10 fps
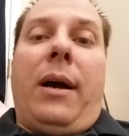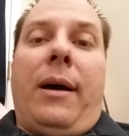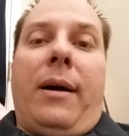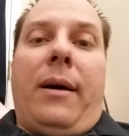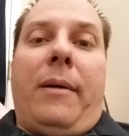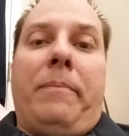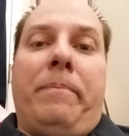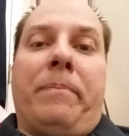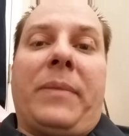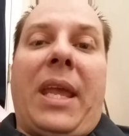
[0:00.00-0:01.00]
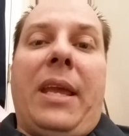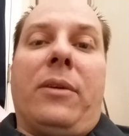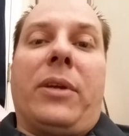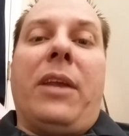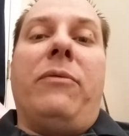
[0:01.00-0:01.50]
Um,
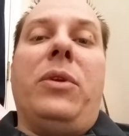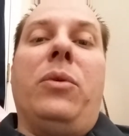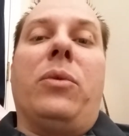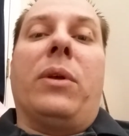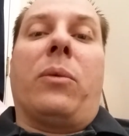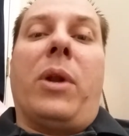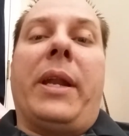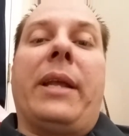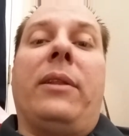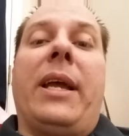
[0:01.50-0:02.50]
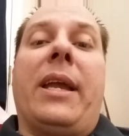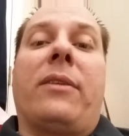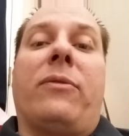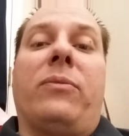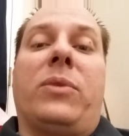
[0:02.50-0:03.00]
it'll give you the running
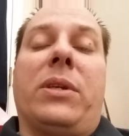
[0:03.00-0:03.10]
length